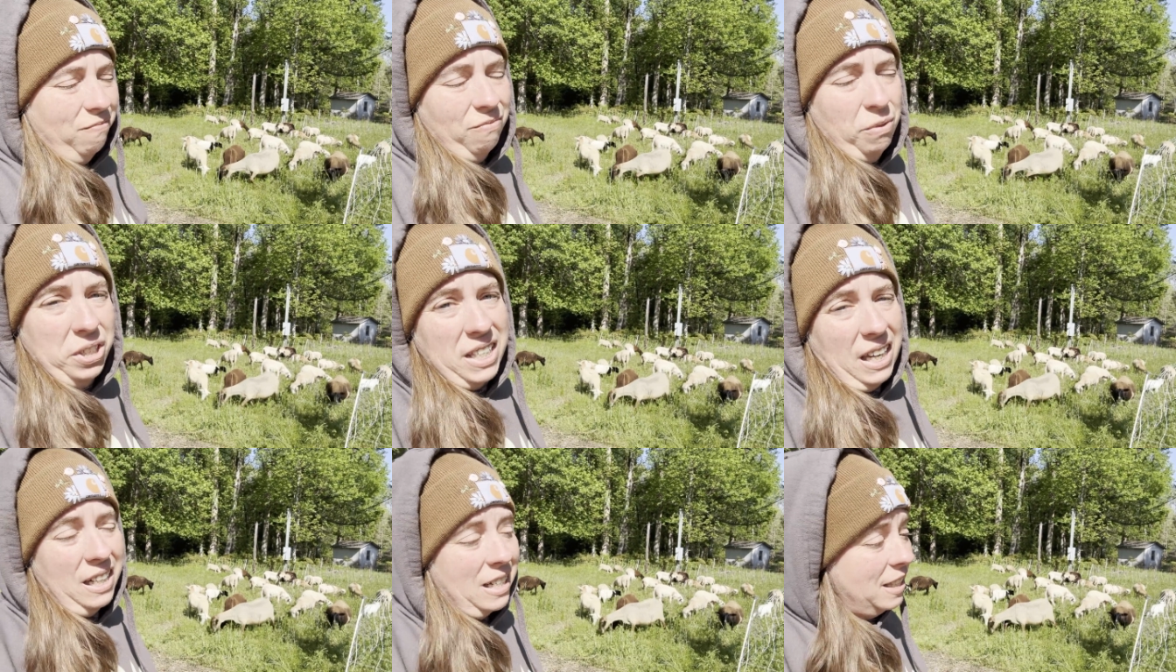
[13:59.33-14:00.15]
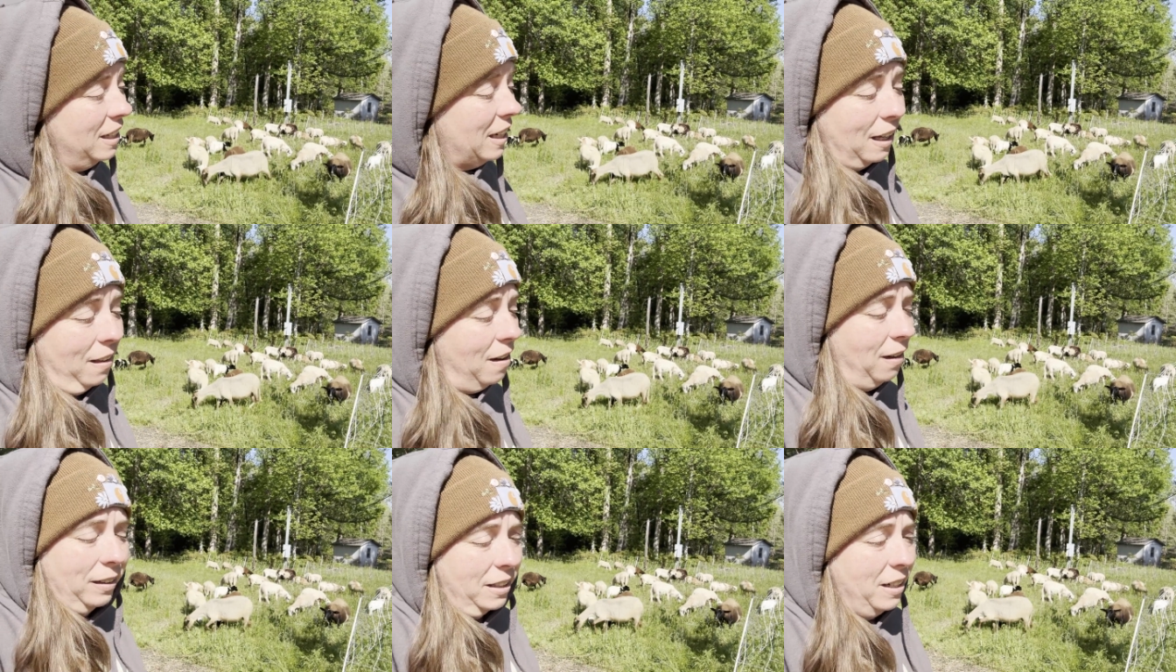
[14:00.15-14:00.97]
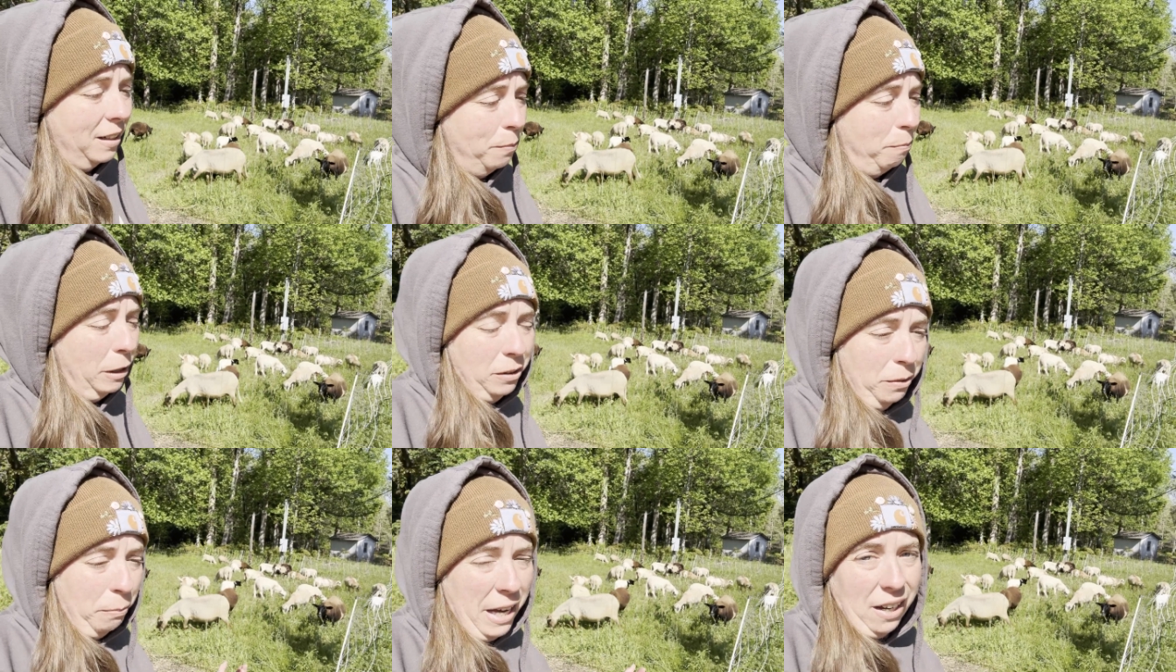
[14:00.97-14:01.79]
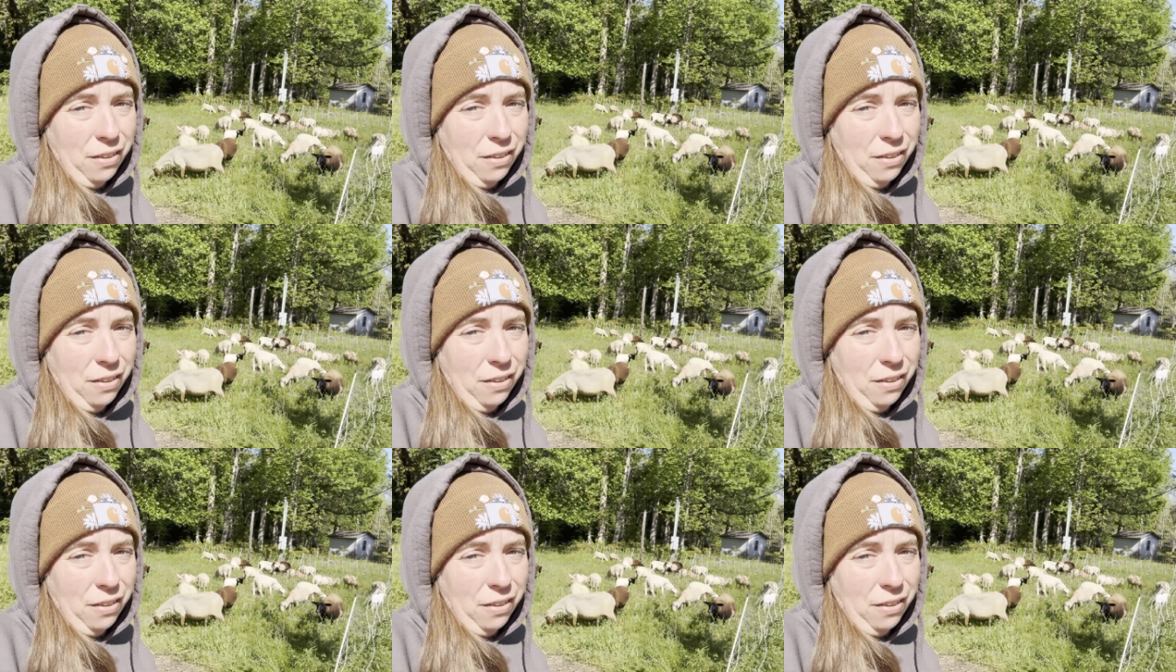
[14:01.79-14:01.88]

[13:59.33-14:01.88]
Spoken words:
we'll see. It doesn't take long to build back a